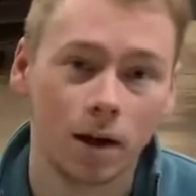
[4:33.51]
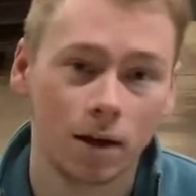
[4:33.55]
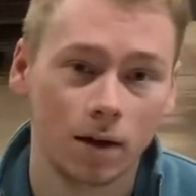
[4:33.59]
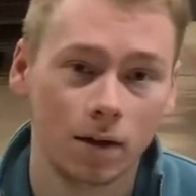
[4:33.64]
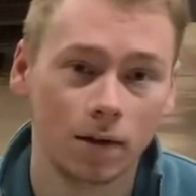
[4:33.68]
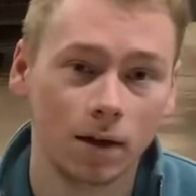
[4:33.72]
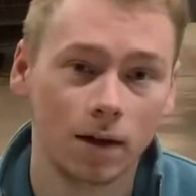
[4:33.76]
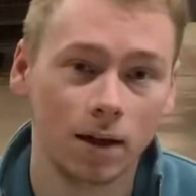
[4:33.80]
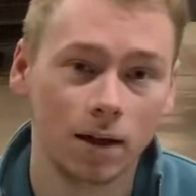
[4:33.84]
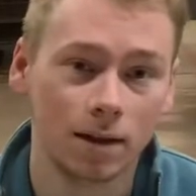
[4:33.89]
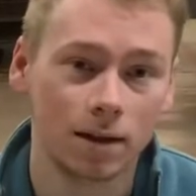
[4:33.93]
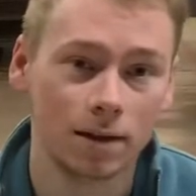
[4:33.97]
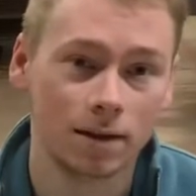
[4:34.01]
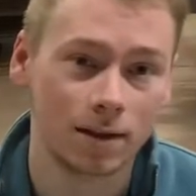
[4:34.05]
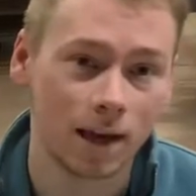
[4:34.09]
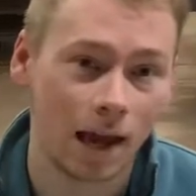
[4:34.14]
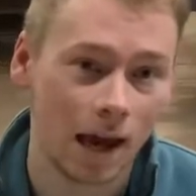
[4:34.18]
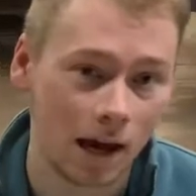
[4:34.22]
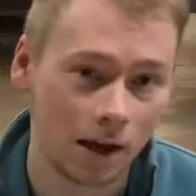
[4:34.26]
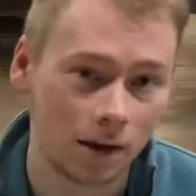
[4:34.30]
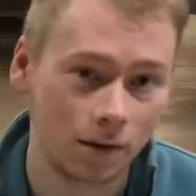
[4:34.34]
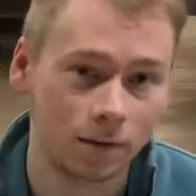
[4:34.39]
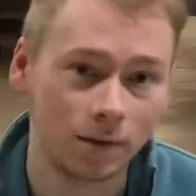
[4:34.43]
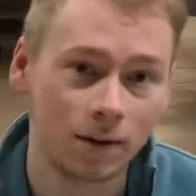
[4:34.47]
that is
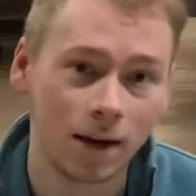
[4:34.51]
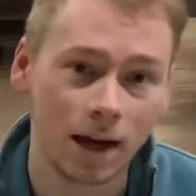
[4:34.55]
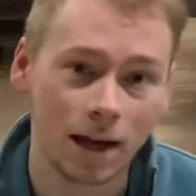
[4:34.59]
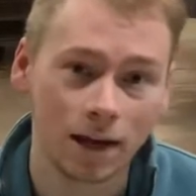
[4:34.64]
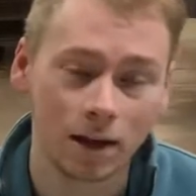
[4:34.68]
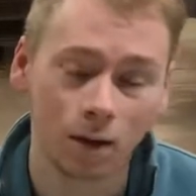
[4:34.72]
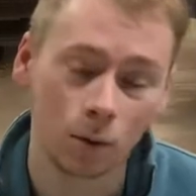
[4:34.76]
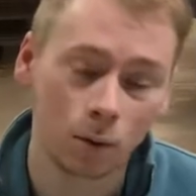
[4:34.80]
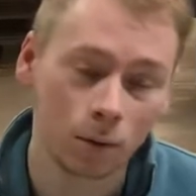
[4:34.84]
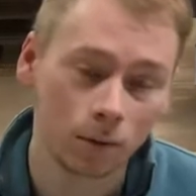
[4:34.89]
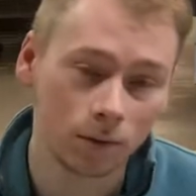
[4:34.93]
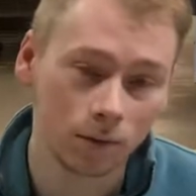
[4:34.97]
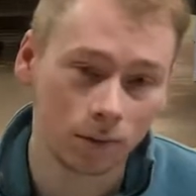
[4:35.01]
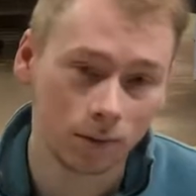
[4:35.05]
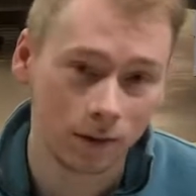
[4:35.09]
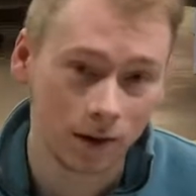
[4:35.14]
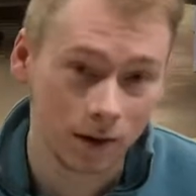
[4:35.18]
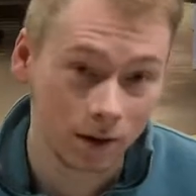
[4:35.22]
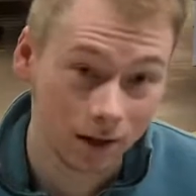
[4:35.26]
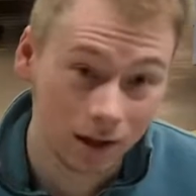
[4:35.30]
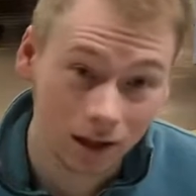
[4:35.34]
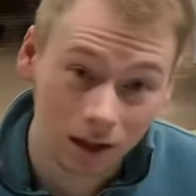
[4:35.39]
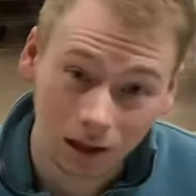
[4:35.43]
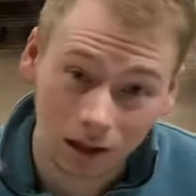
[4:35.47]
out of date or
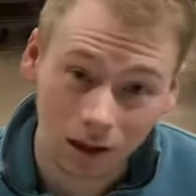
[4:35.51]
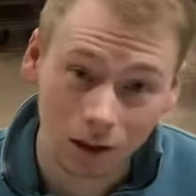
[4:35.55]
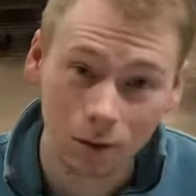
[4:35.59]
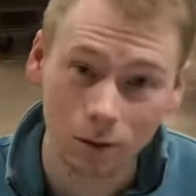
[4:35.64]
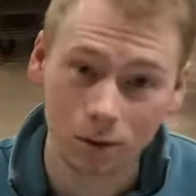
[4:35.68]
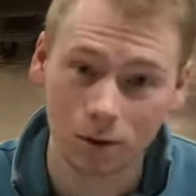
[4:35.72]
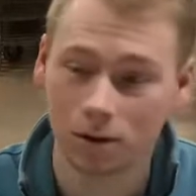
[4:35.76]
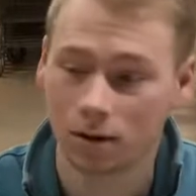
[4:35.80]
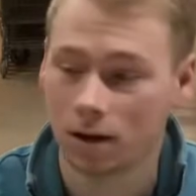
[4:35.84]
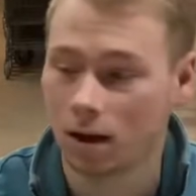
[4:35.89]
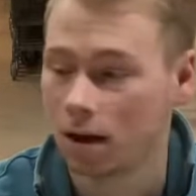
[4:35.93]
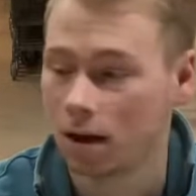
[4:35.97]
very close